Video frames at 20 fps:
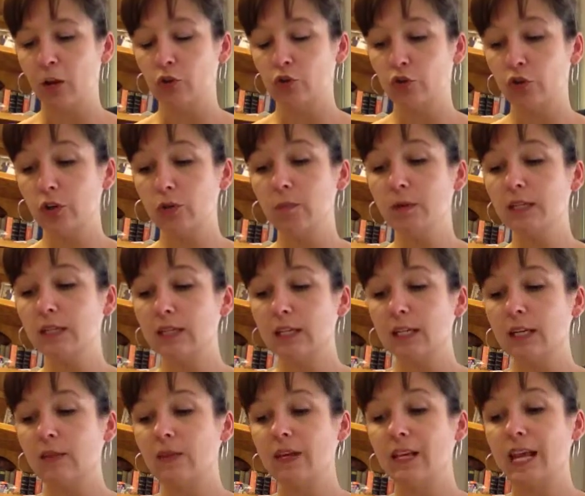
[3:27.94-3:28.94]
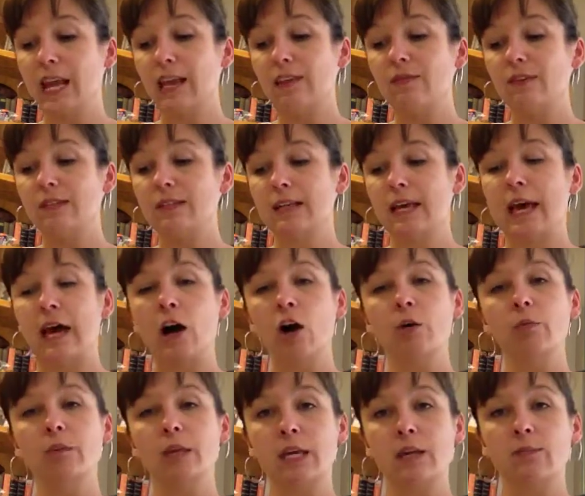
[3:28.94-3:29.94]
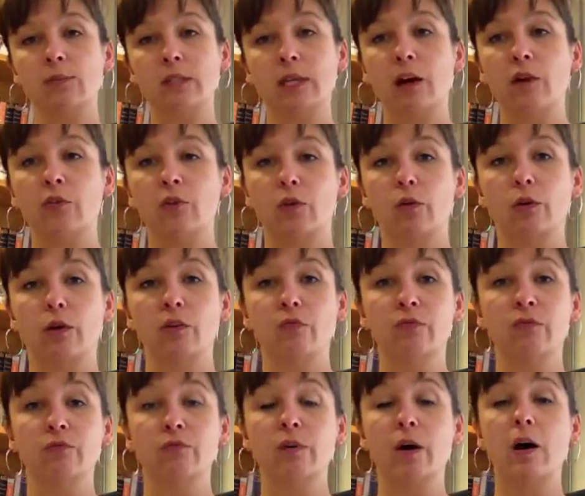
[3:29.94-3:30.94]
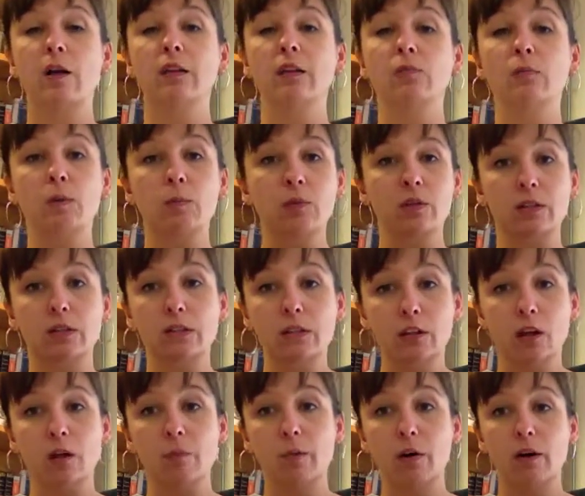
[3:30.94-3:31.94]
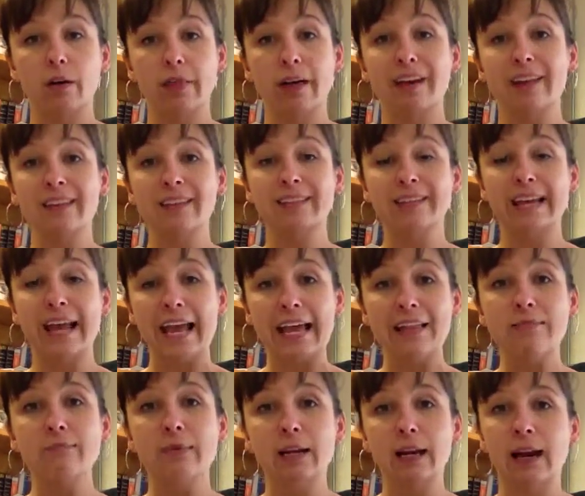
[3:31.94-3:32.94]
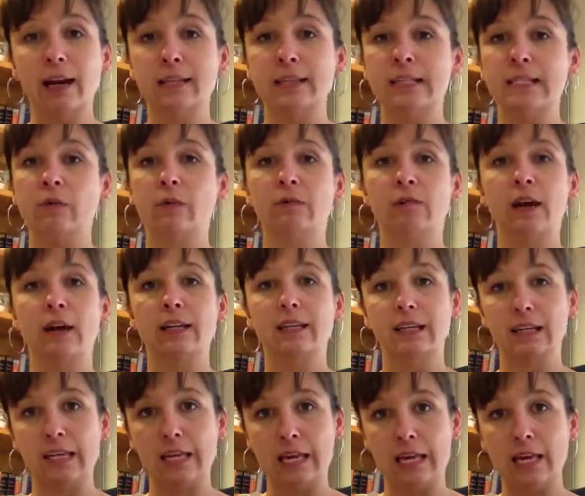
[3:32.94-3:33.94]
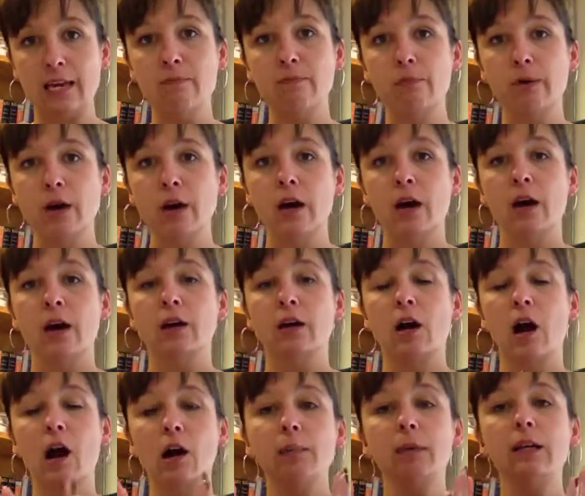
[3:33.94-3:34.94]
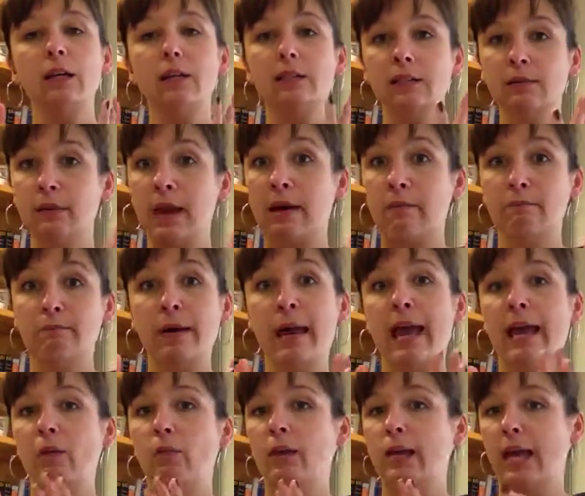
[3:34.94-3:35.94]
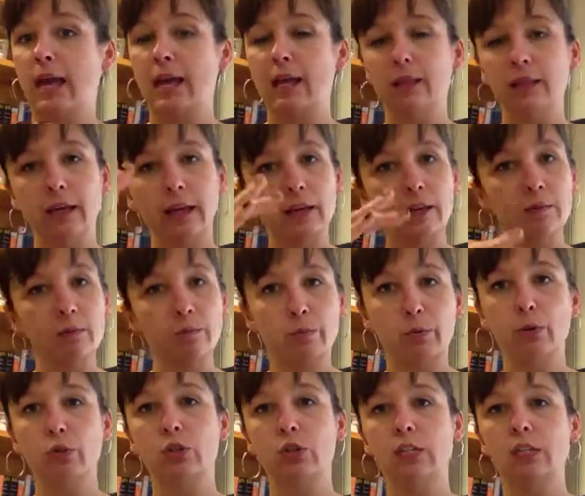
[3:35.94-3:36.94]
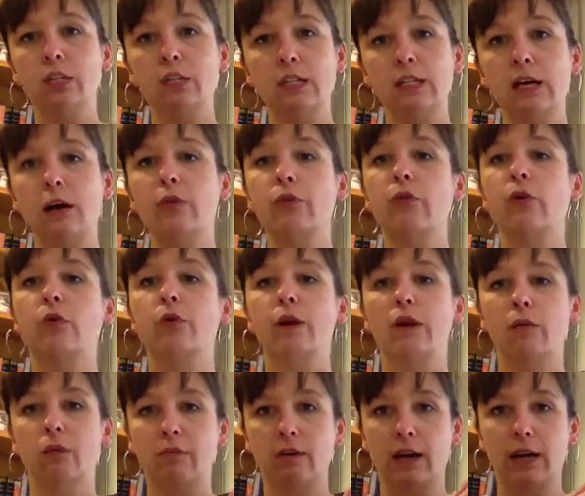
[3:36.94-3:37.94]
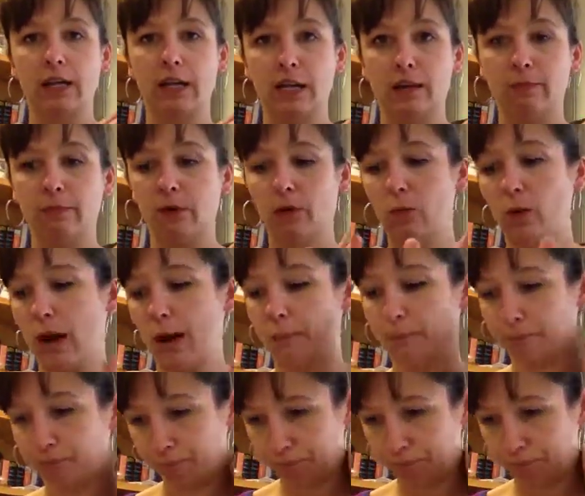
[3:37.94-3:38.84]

Truman sent in the Navy to help keep South Korea from falling. Remember, this is all part of that containment idea. We've got to keep communism at bay. We can't let it push into South Korea. We've got to keep it away.